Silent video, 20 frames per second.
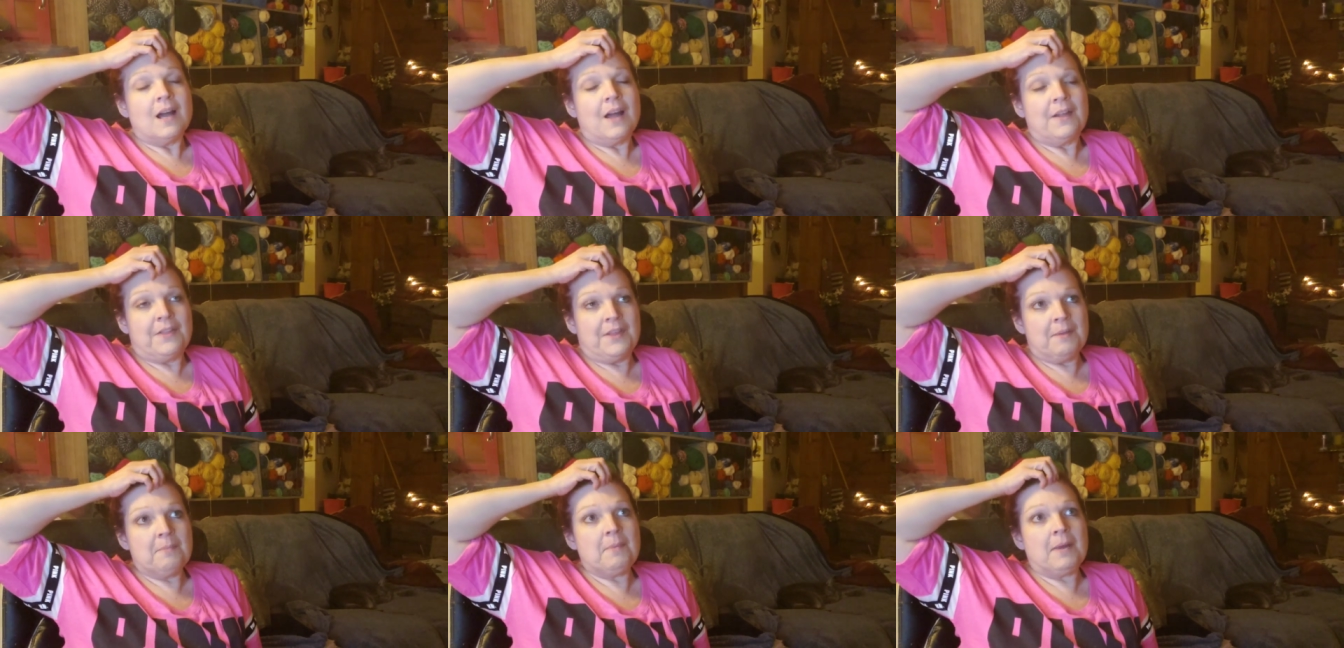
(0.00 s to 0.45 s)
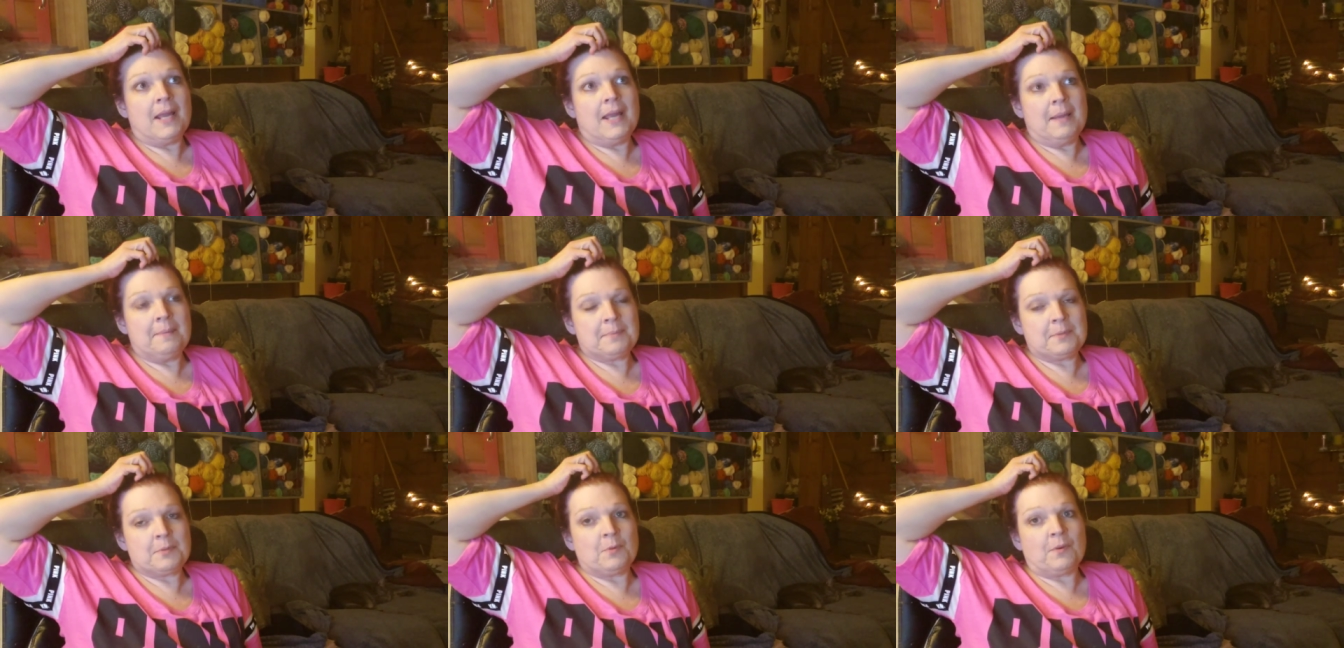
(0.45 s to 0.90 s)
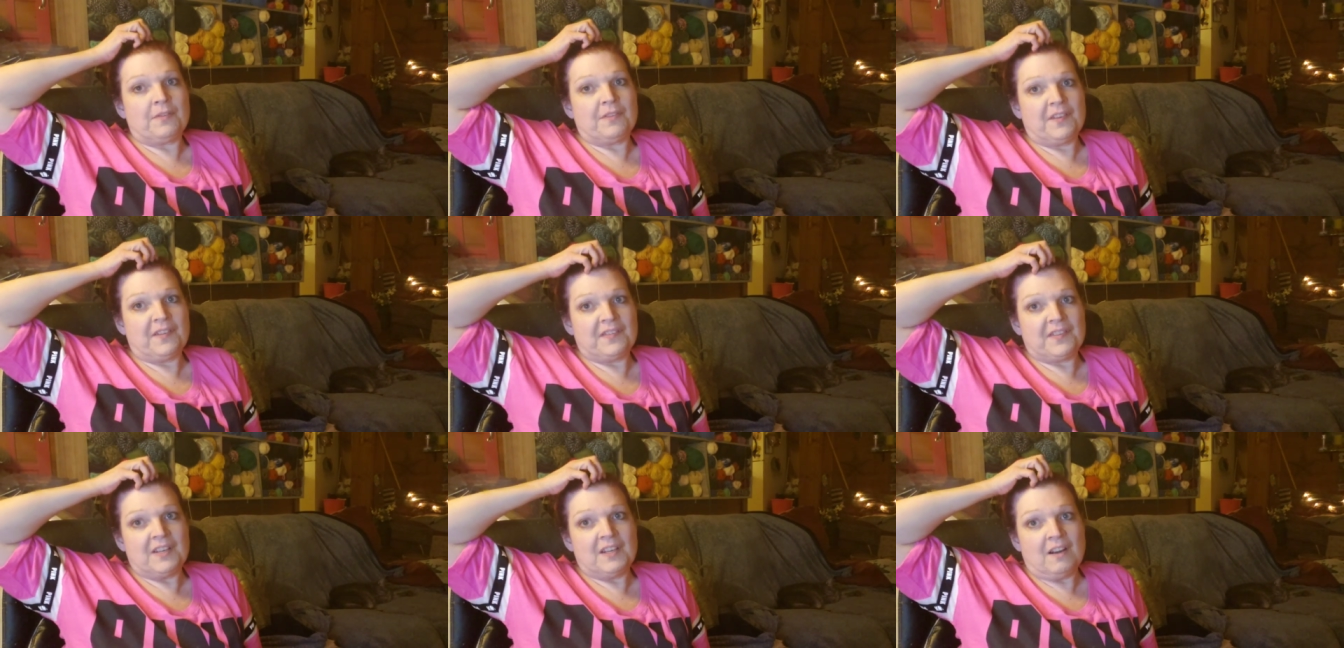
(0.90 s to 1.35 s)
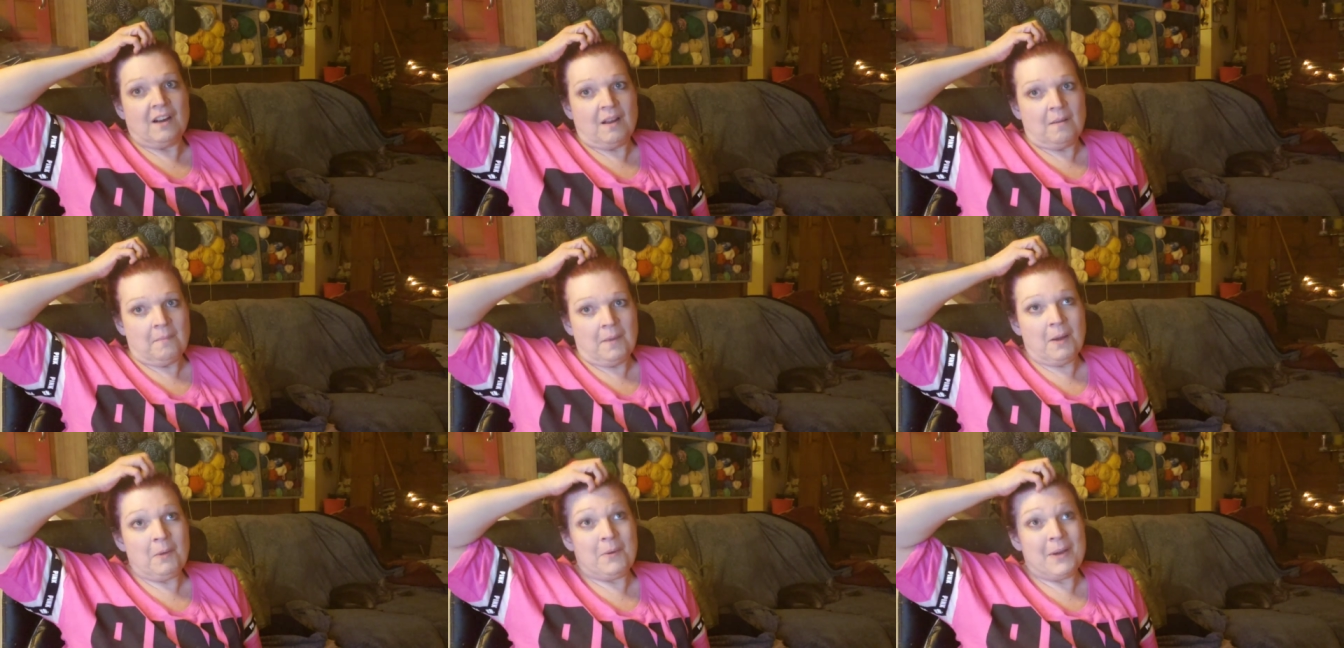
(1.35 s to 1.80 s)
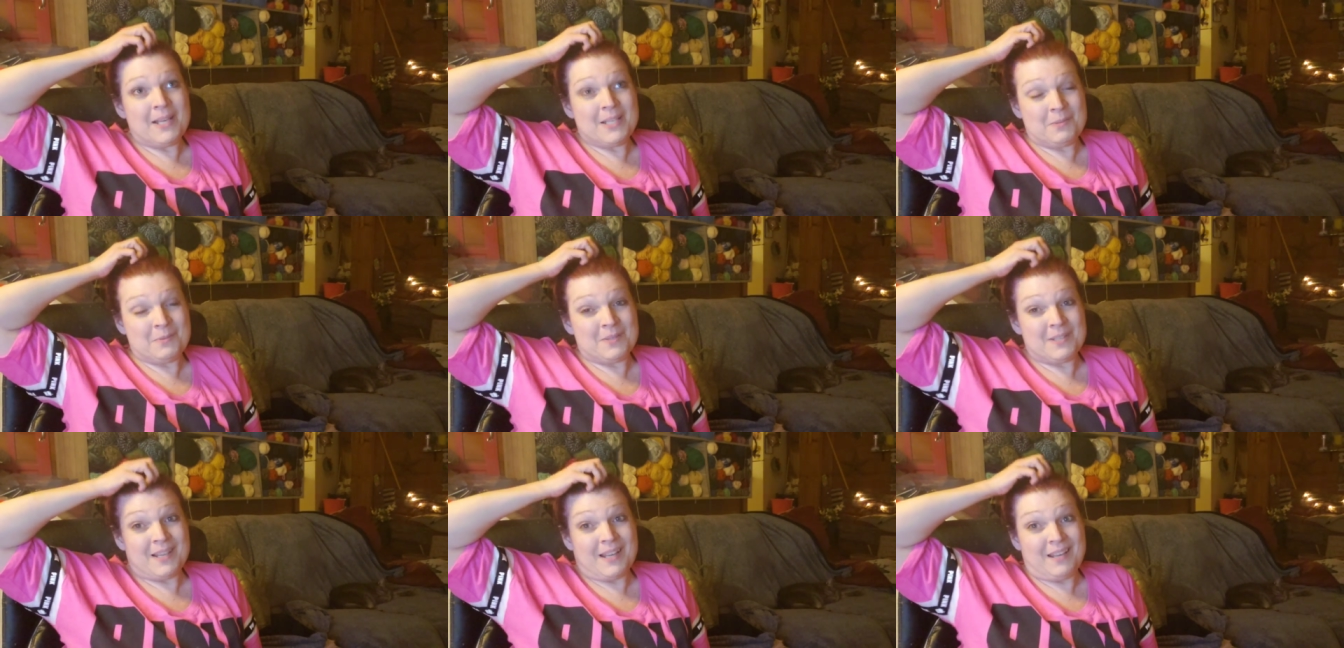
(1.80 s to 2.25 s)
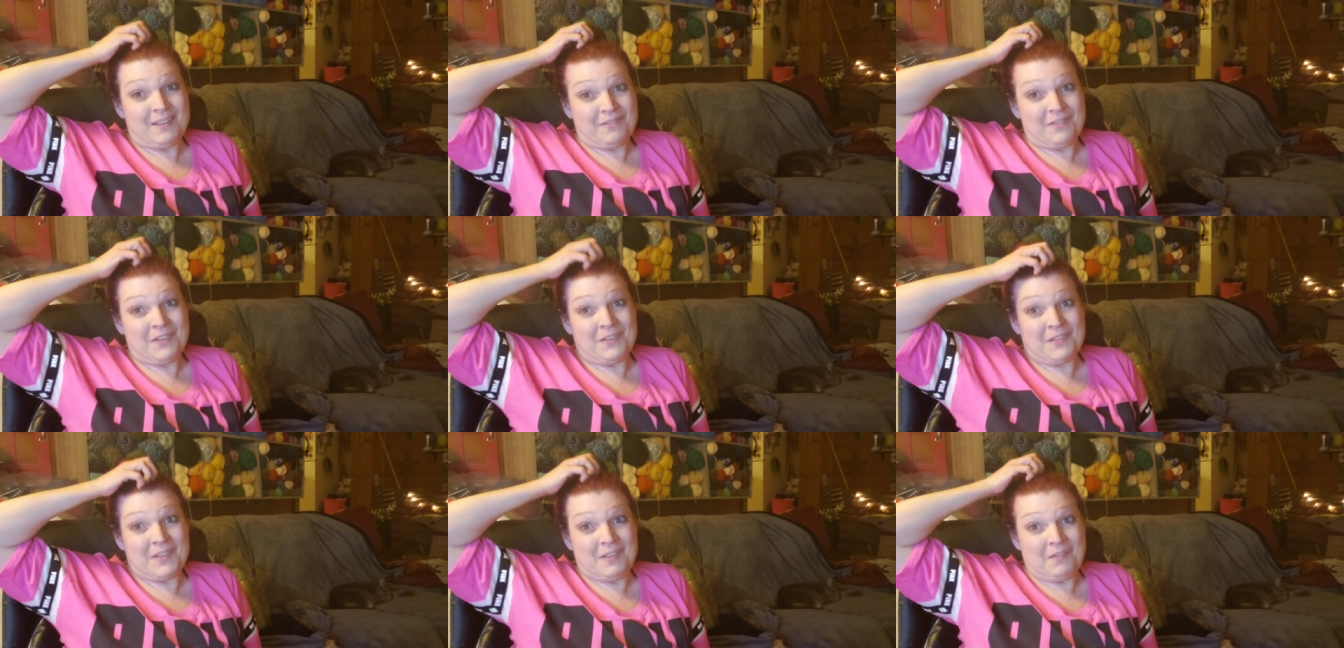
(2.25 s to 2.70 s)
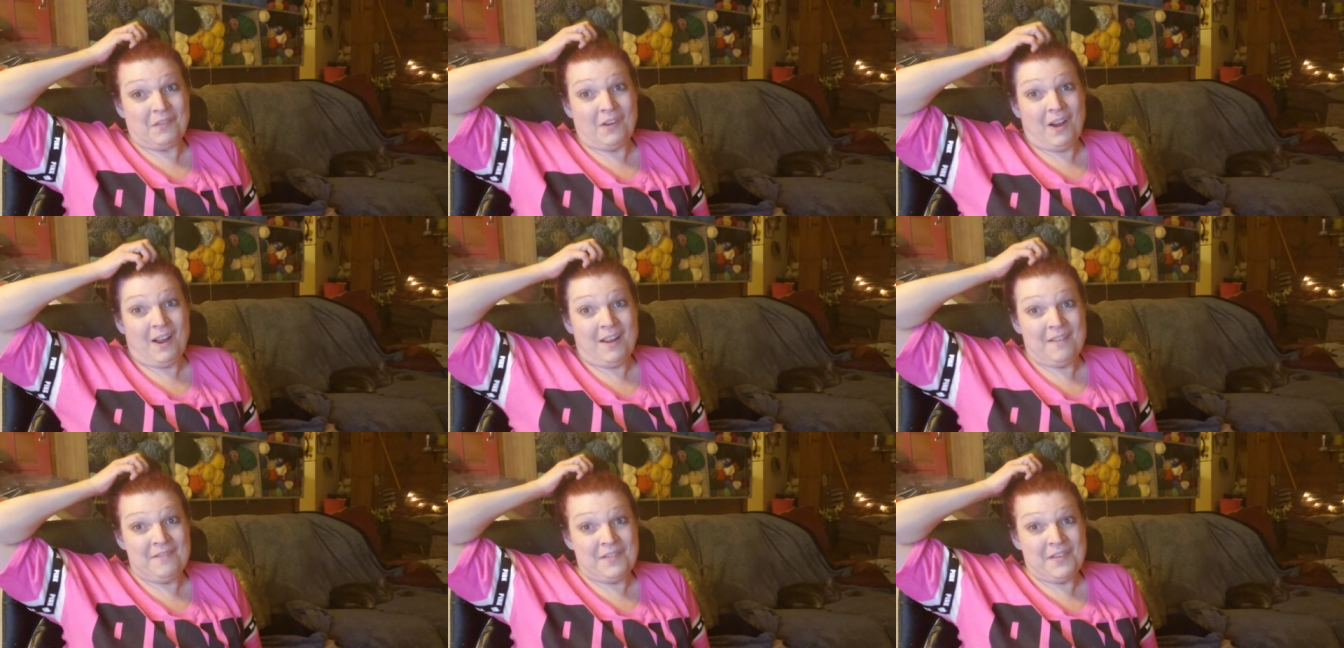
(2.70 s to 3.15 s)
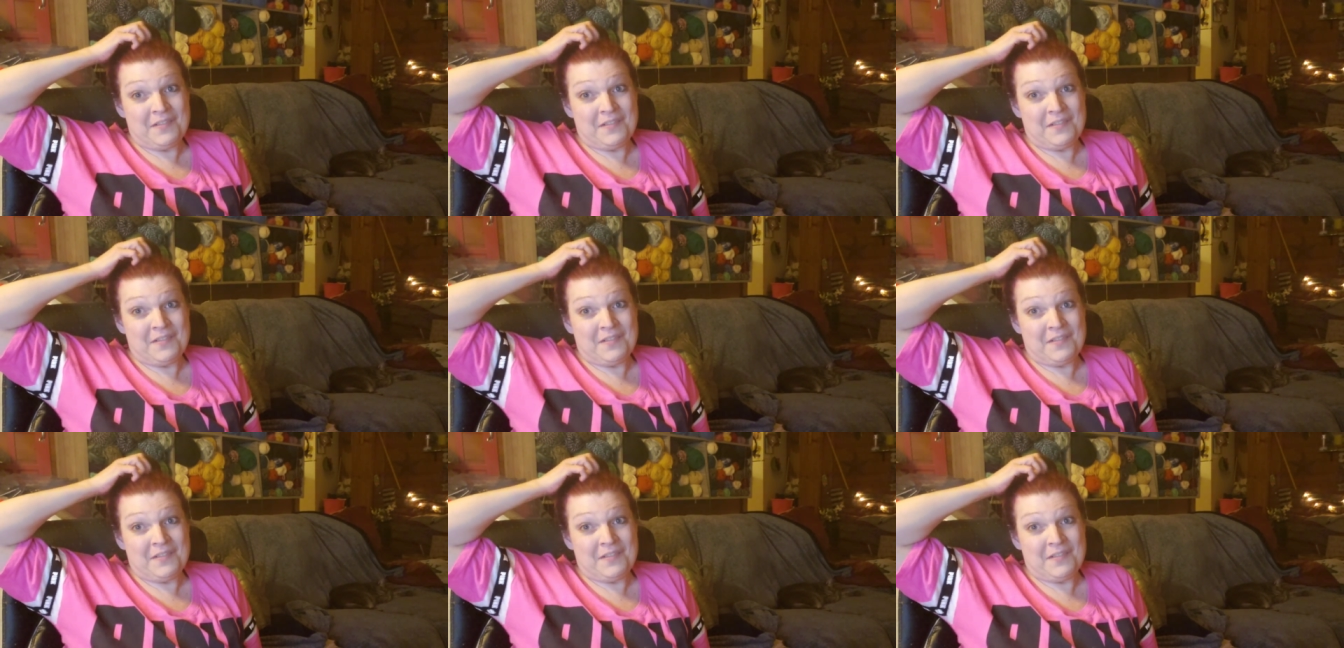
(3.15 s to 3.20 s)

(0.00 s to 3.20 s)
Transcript: I think my hips were 59. My waist was like 55,